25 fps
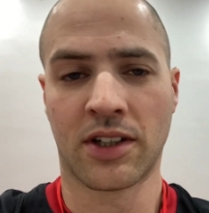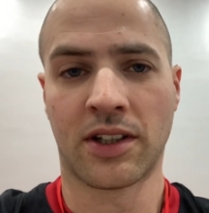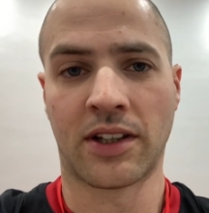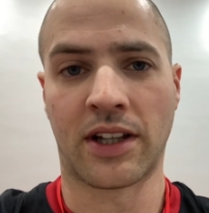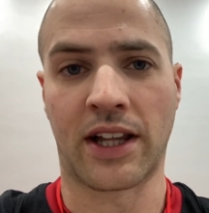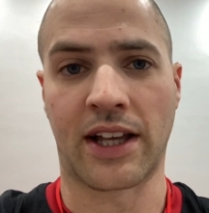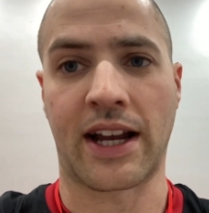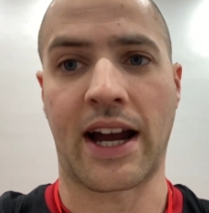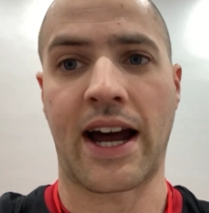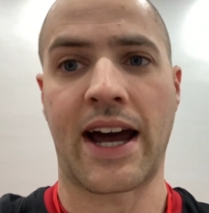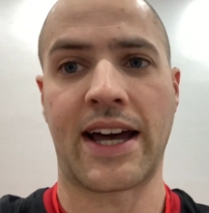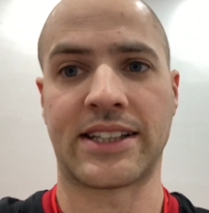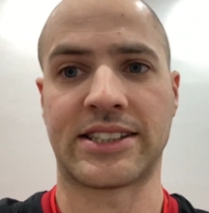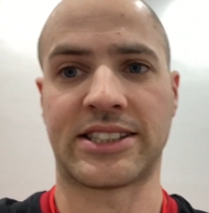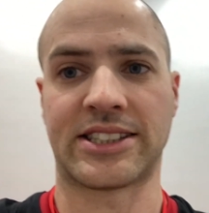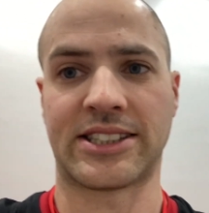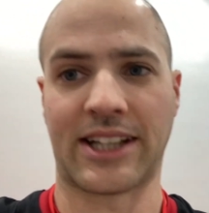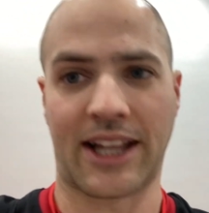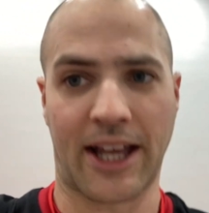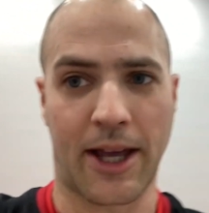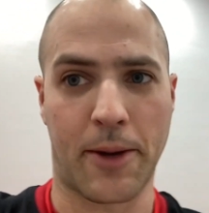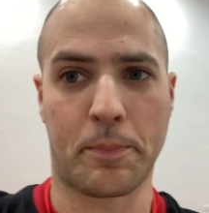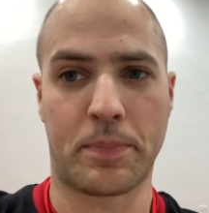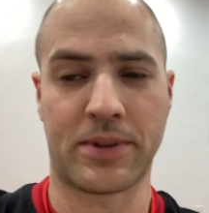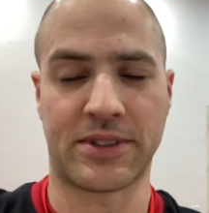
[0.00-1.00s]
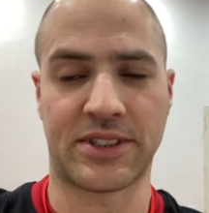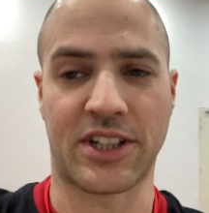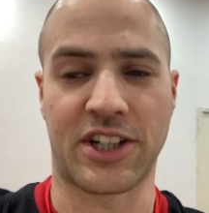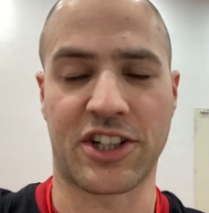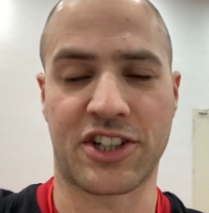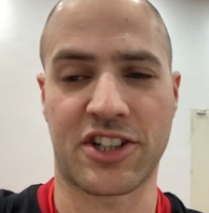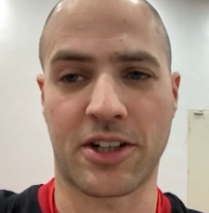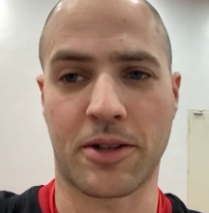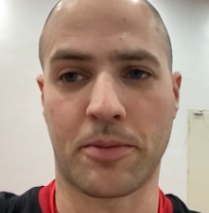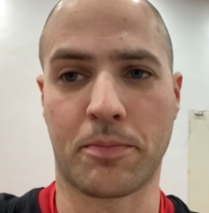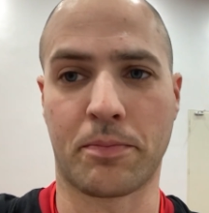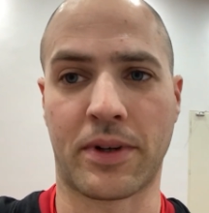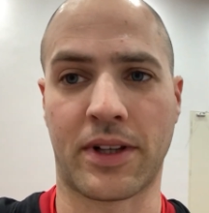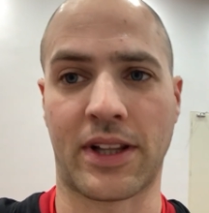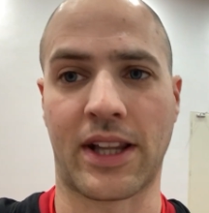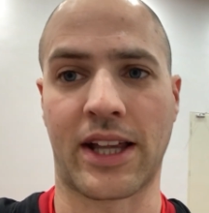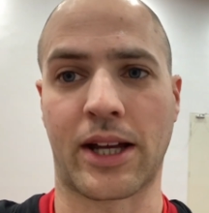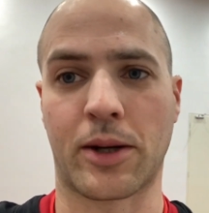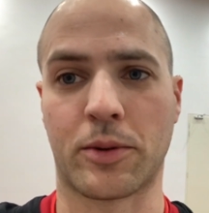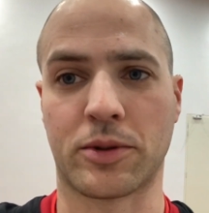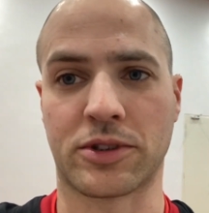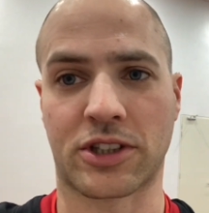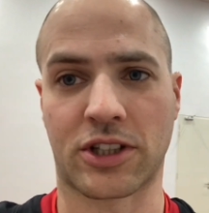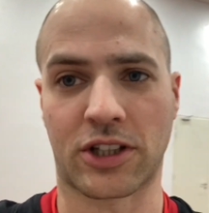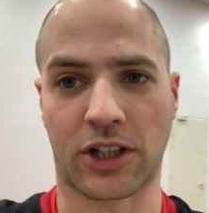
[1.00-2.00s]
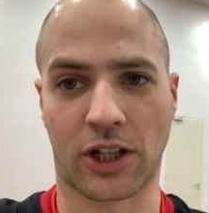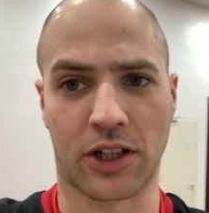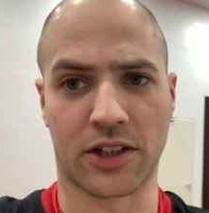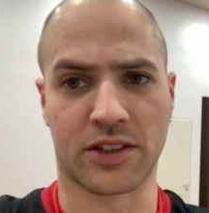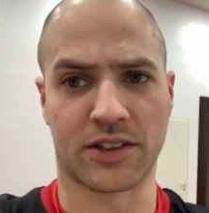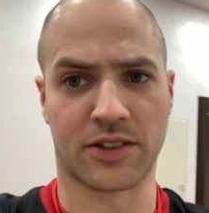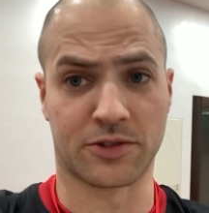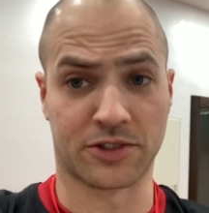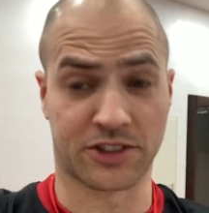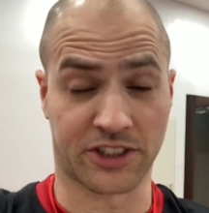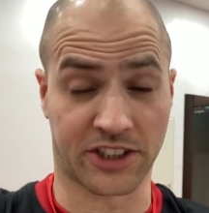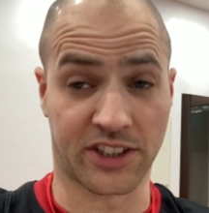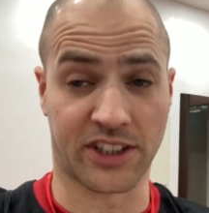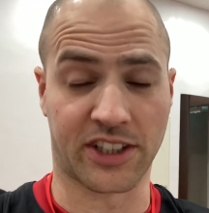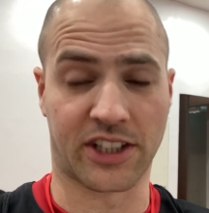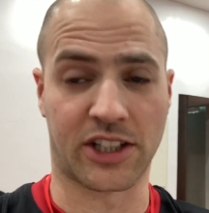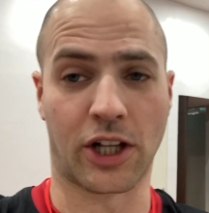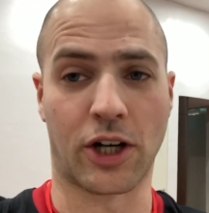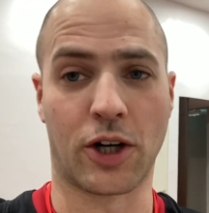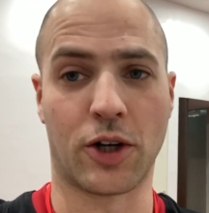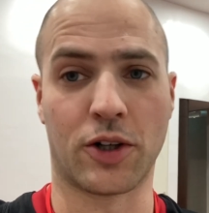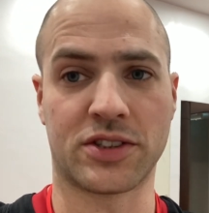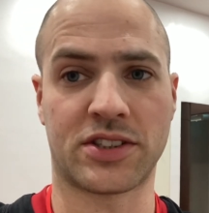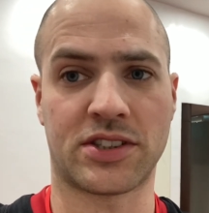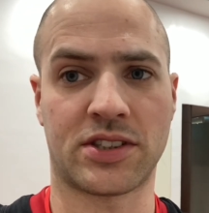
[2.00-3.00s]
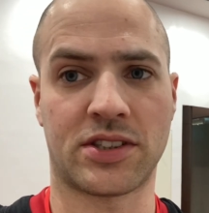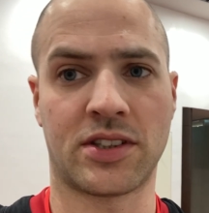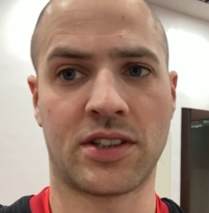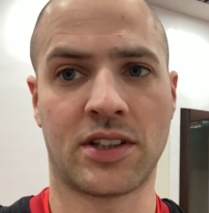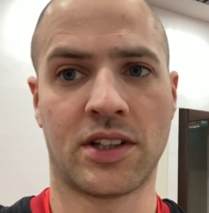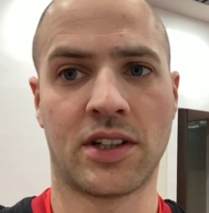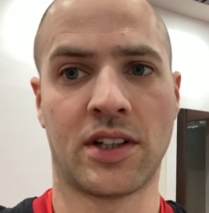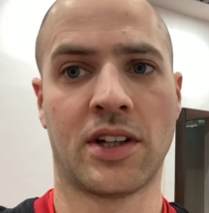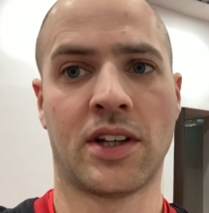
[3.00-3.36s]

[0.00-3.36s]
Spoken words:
Like, I had slight position, but like, it was really close.